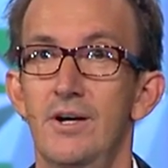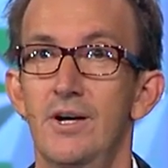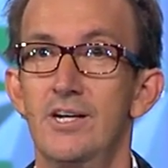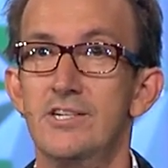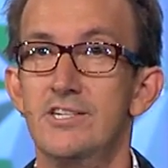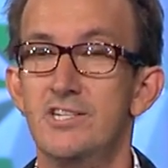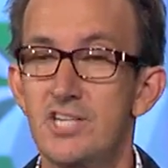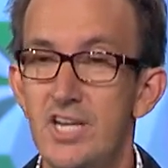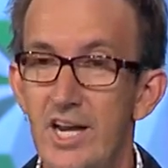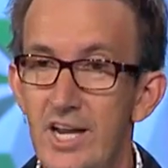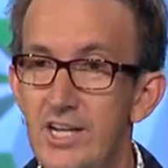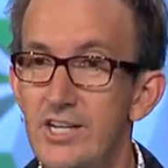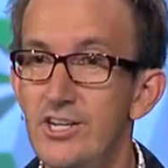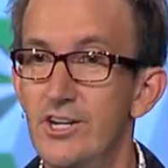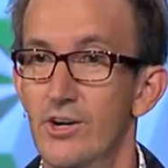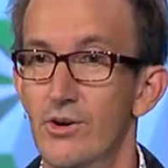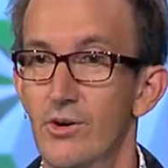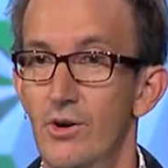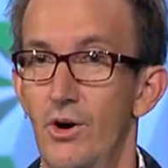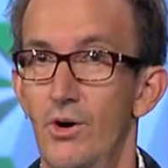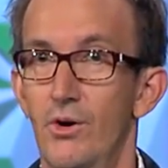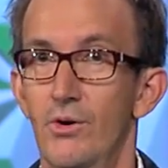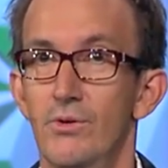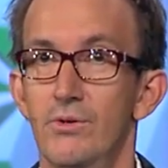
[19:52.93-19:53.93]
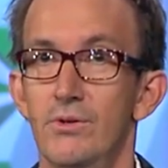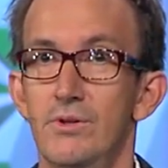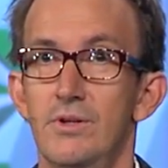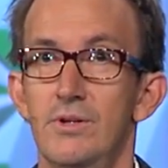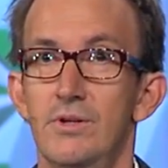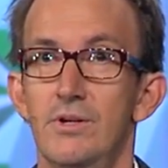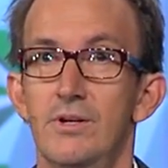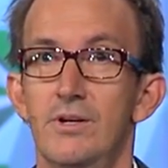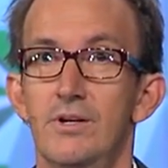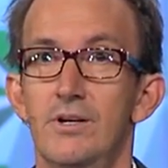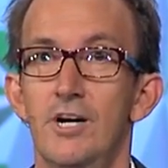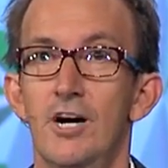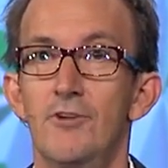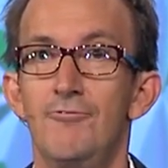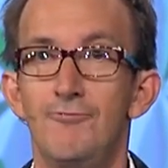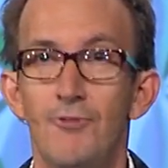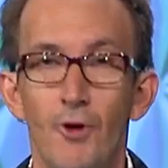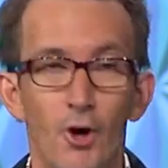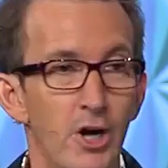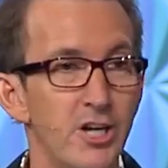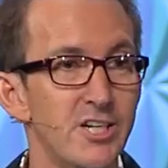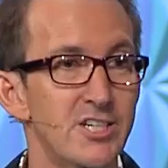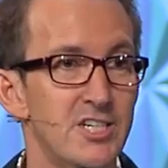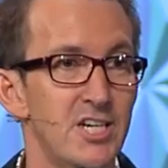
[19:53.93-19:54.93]
a 10 year old, a
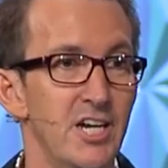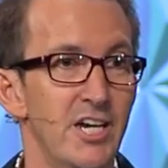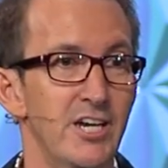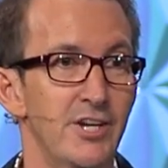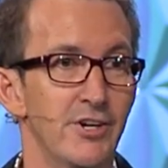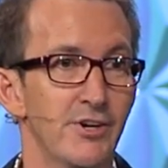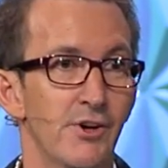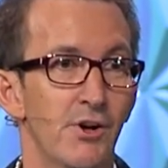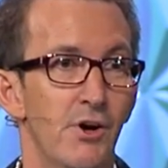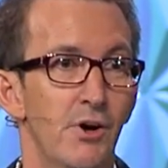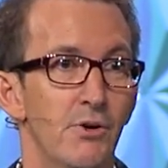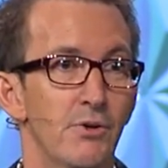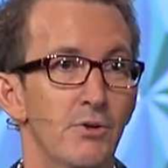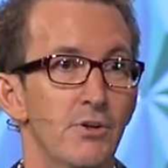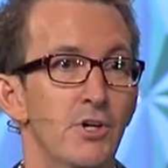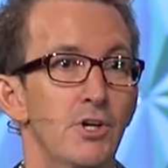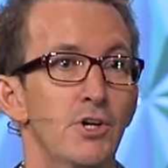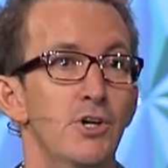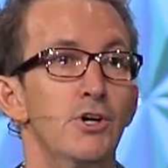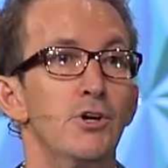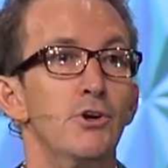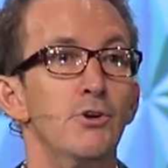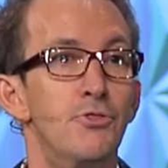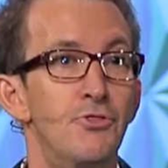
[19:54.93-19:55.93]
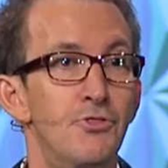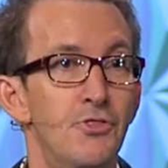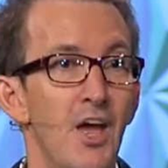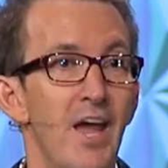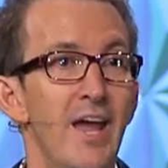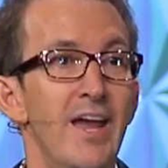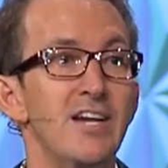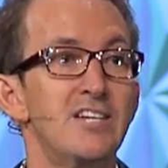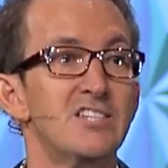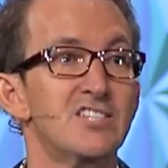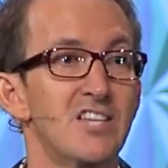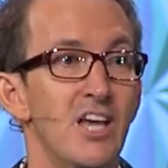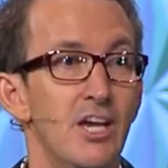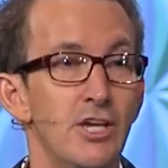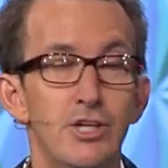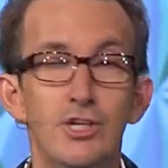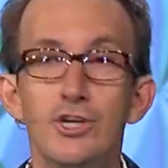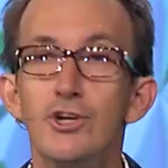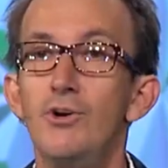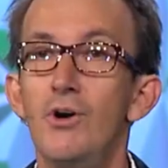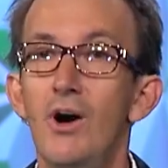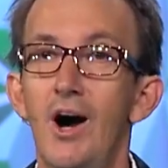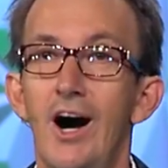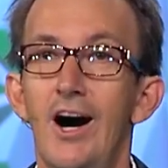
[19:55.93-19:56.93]
14 year old who thinks that
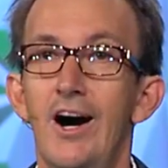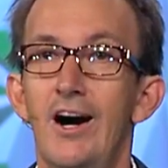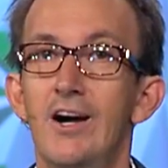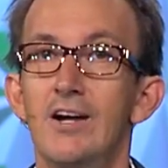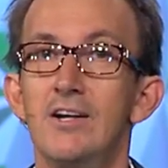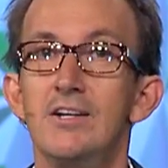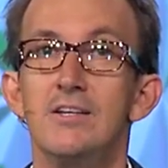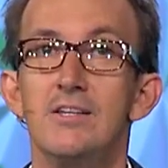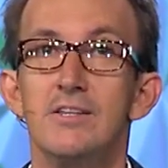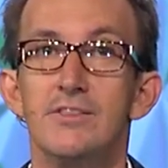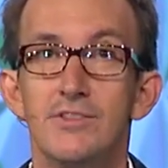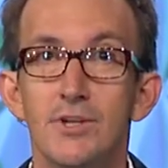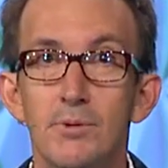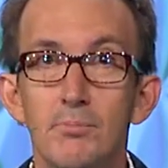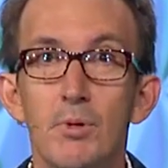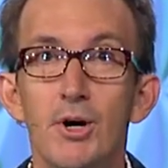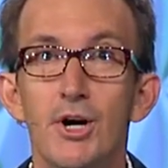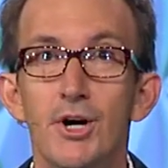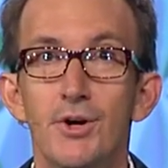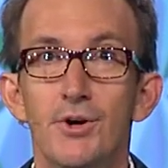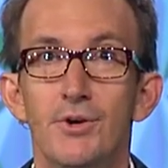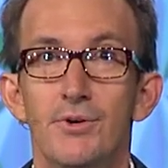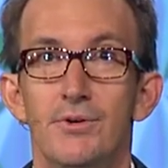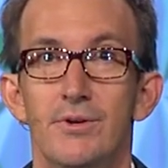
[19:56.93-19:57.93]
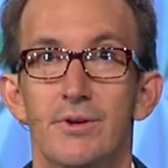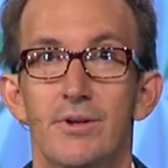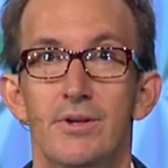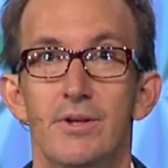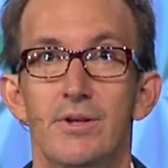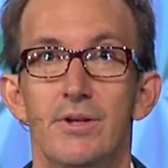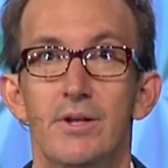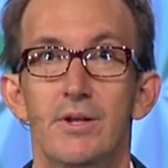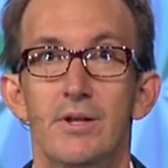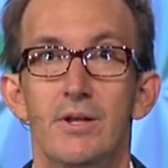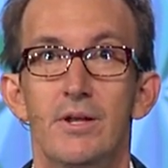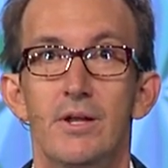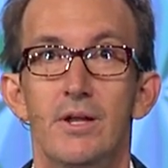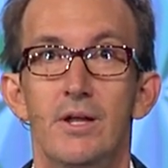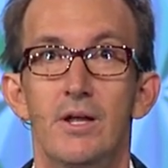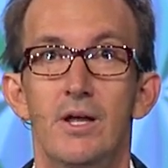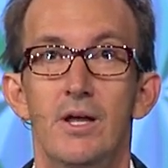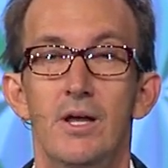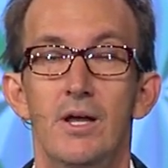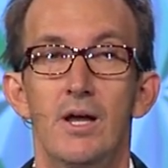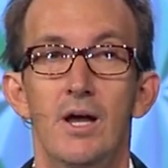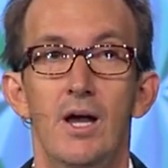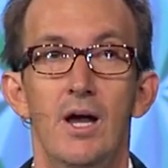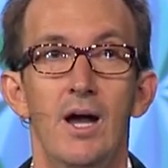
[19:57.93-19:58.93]
you hung the moon.
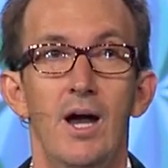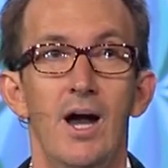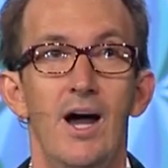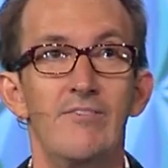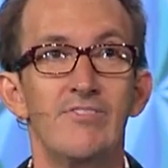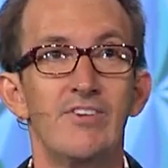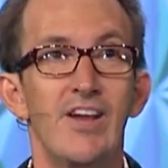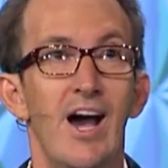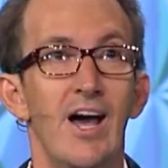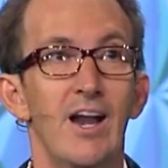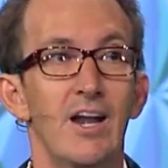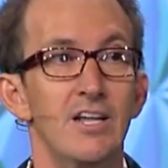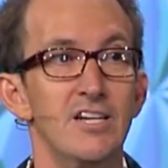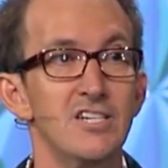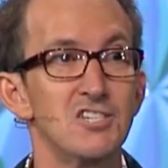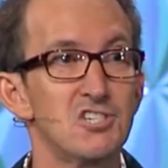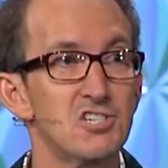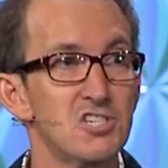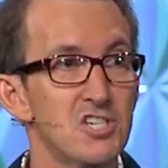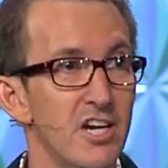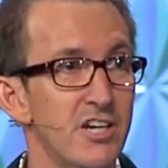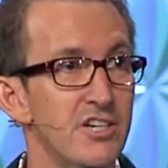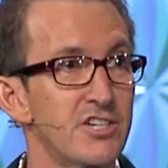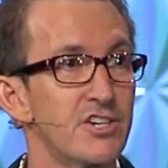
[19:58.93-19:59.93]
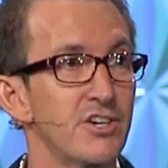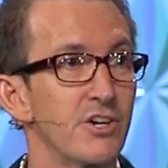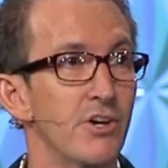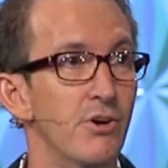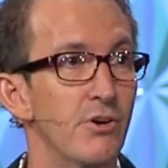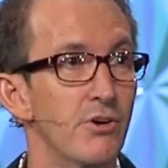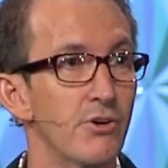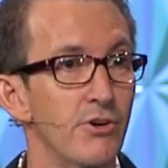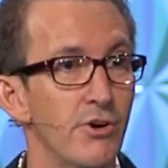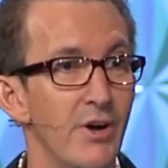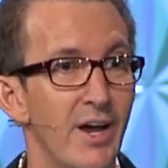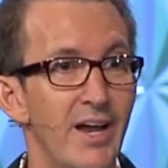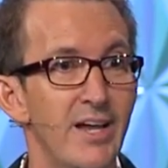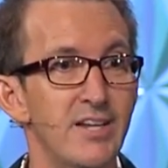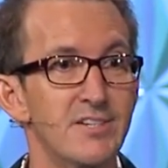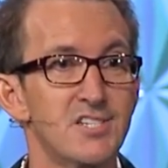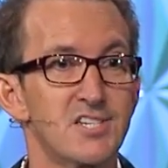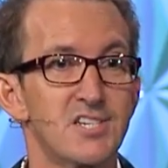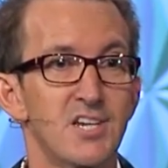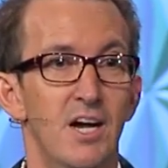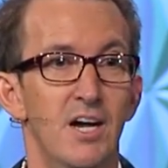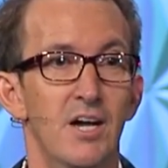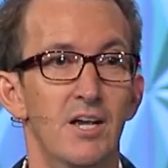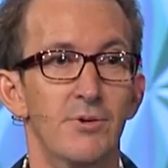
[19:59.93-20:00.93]
I've got a little six year old
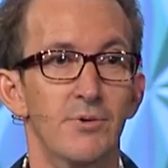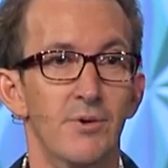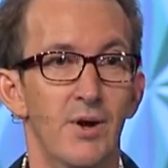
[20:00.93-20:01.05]
grandson